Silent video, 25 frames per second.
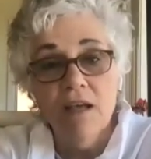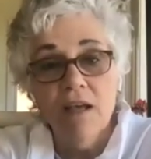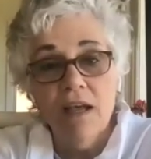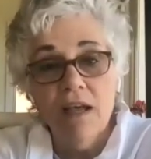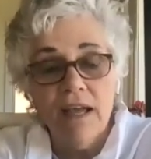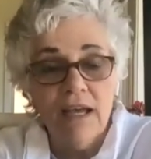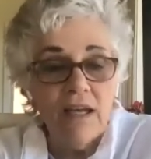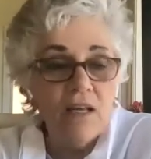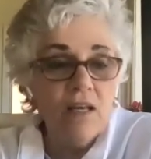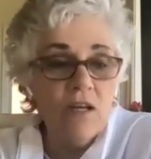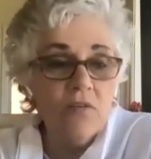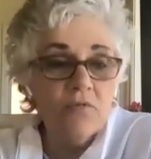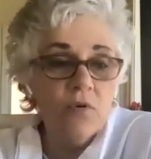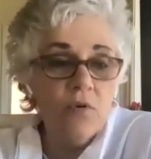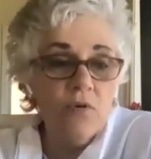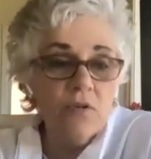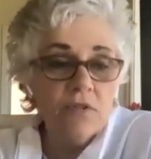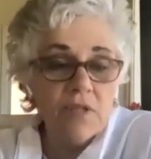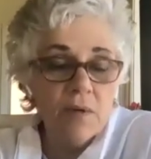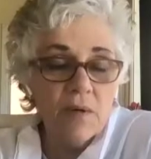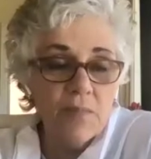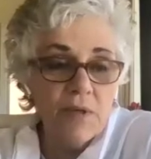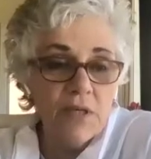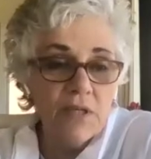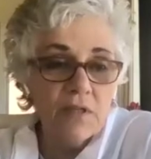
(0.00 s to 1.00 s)
And of
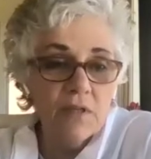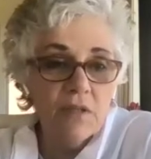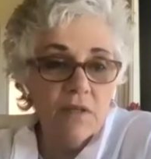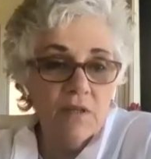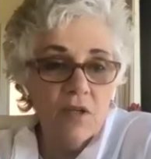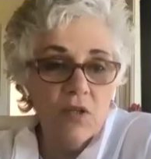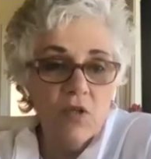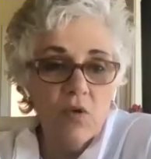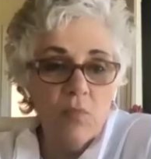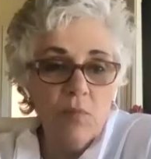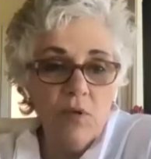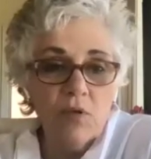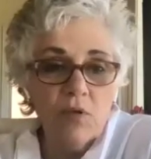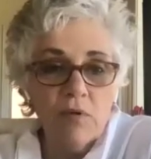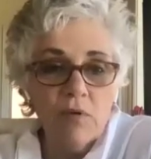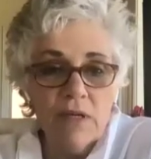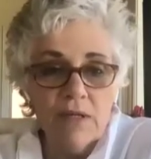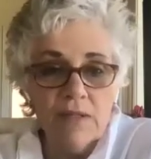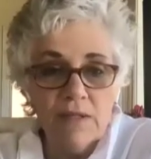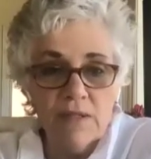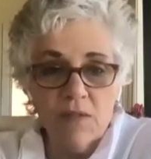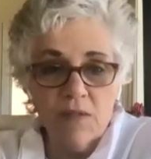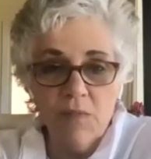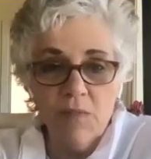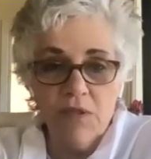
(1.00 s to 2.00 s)
course, I mean, the human
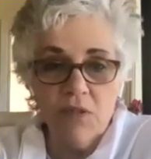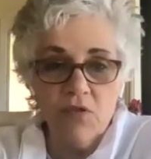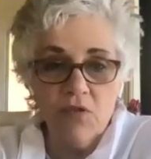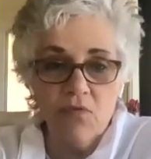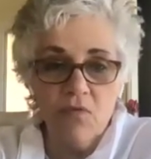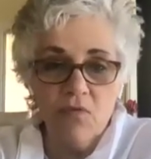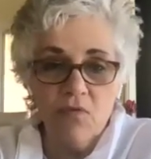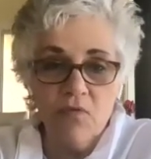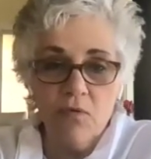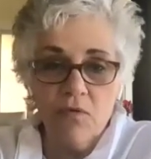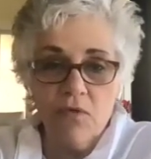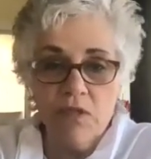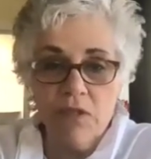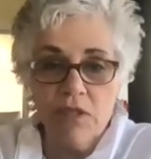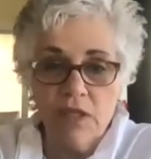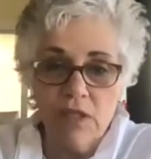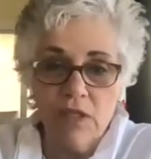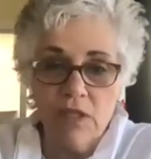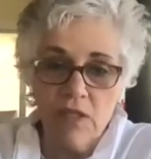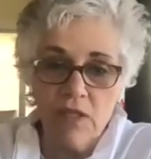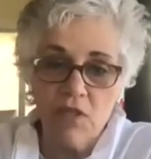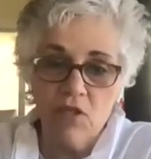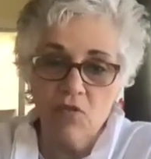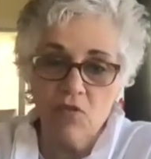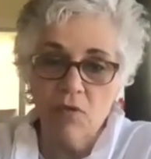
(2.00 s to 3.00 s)
race has been traversing
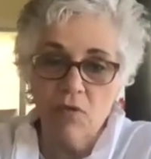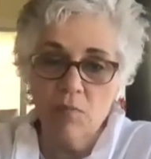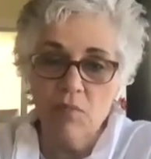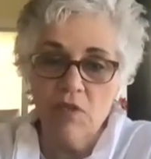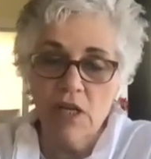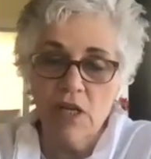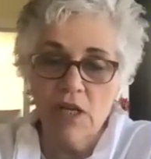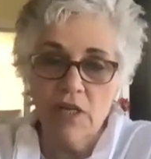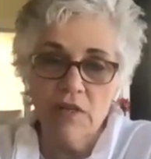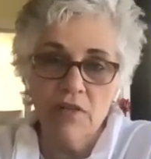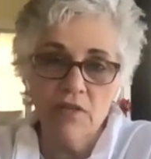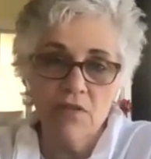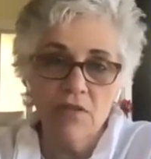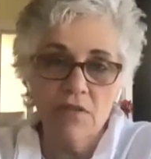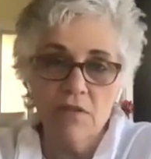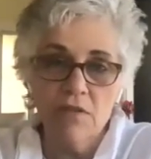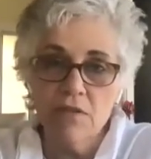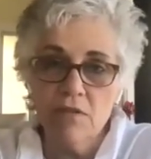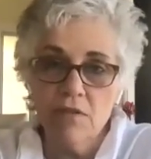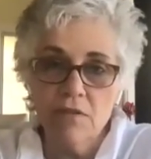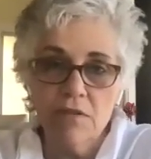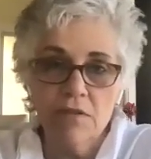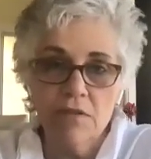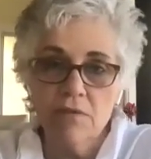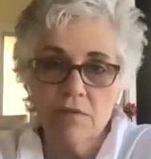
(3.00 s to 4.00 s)
extreme
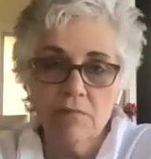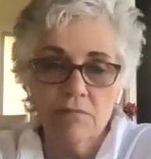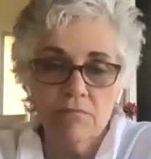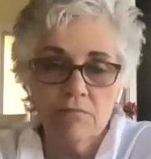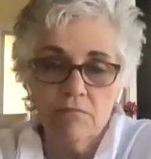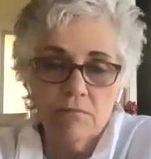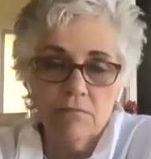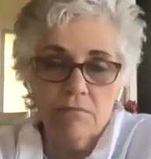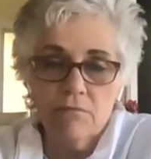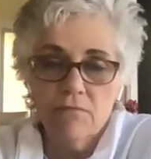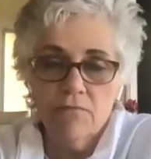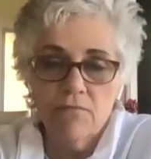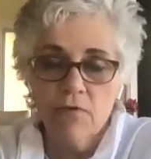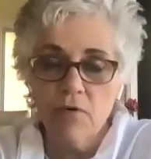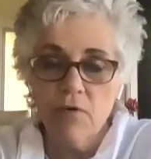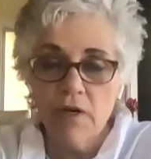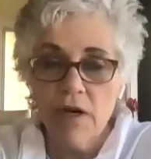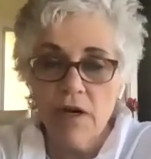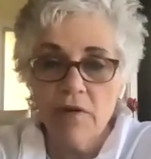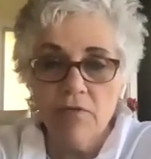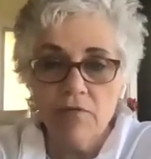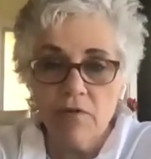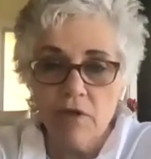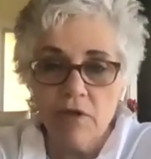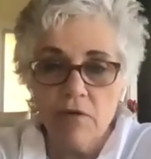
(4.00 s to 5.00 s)
challenges
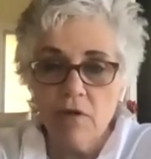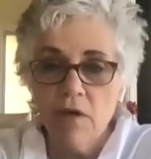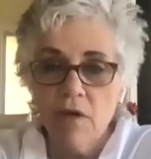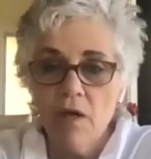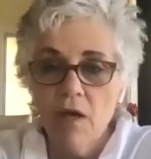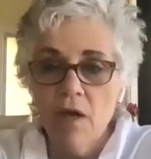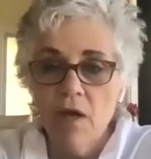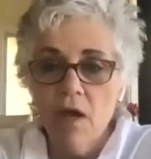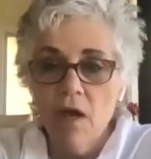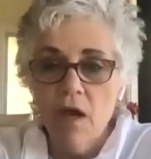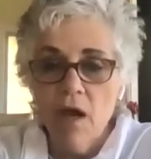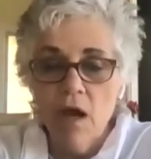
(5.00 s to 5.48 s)
forever.